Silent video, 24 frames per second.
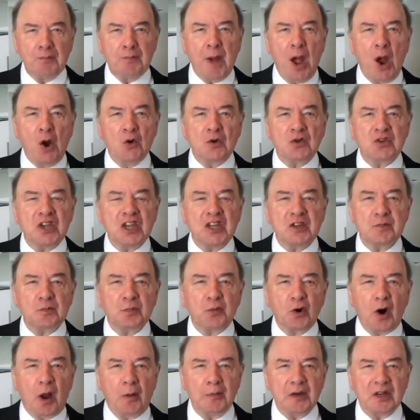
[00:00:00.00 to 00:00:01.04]
Moses
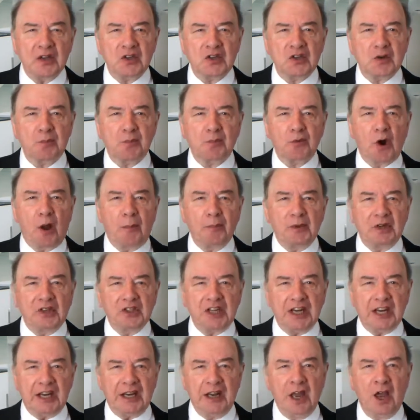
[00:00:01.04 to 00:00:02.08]
promised
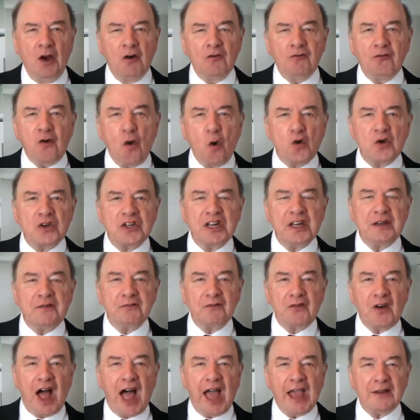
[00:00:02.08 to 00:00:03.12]
property
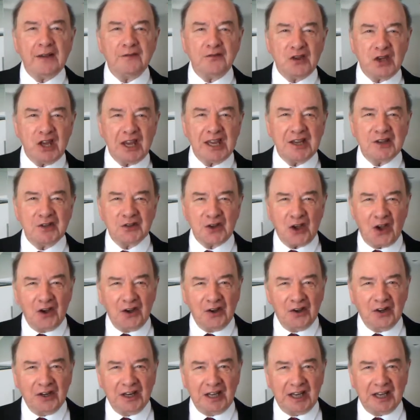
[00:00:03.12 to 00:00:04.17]
45 years
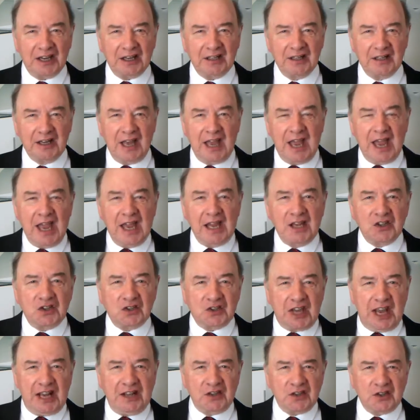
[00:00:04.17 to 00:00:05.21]
earlier.
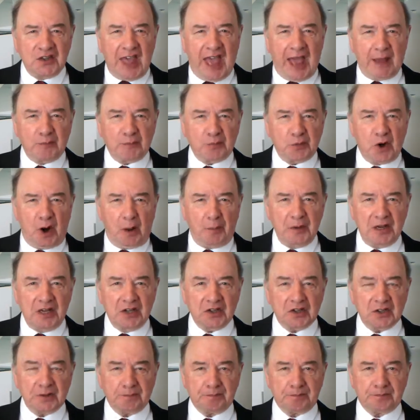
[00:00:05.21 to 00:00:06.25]
Since that
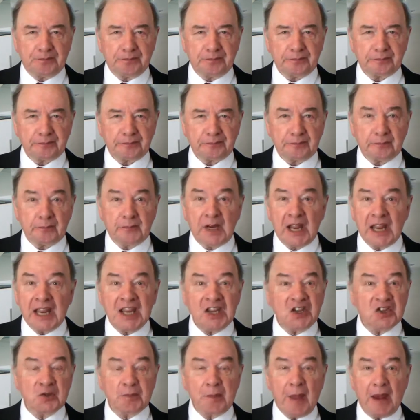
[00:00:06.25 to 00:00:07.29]
promise,
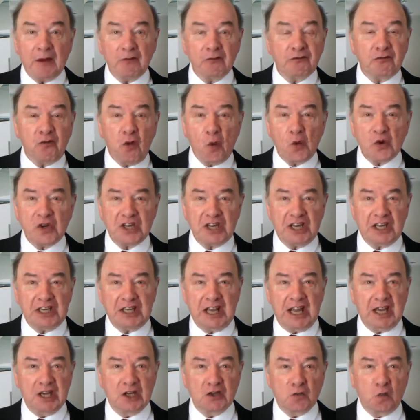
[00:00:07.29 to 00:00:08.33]
he spent 40
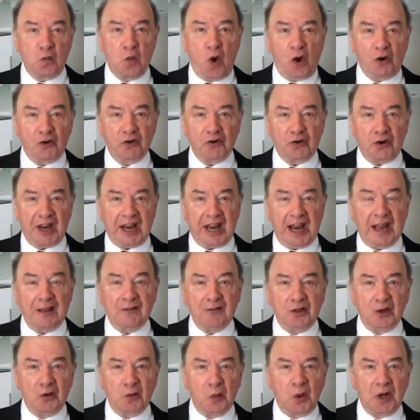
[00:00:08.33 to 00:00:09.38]
years wandering
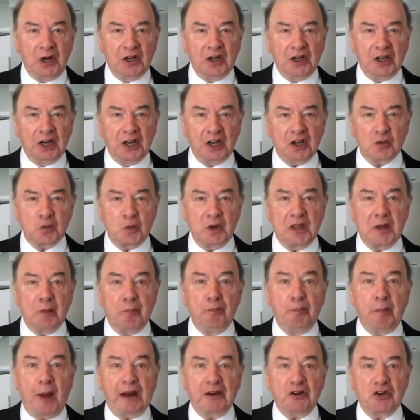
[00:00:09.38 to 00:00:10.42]
in the wilderness with
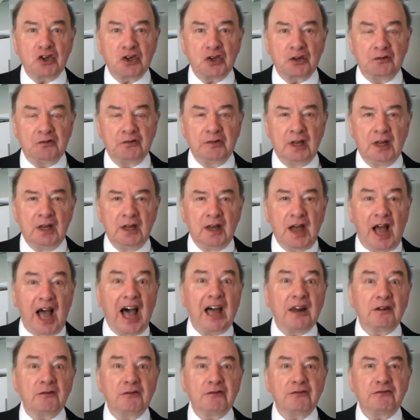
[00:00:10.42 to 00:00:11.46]
a bunch of
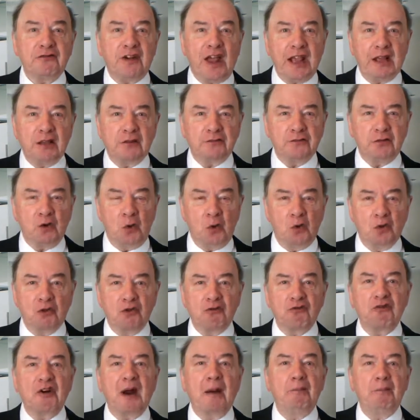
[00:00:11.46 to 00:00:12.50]
unfaithful,
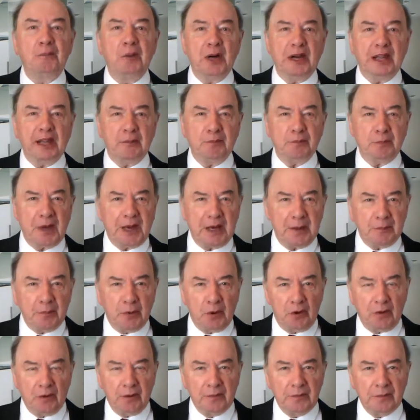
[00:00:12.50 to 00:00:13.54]
grumbling
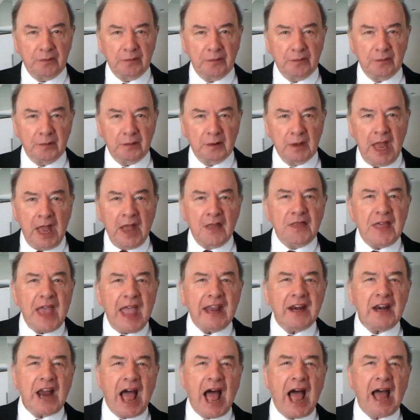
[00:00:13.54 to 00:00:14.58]
people.
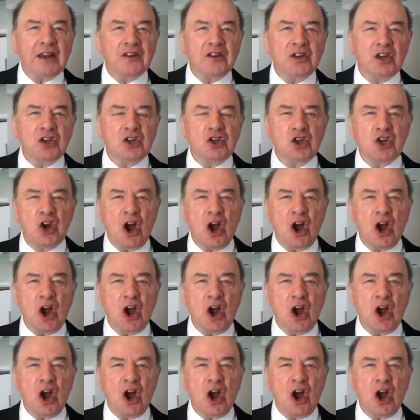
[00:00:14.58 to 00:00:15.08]
Then under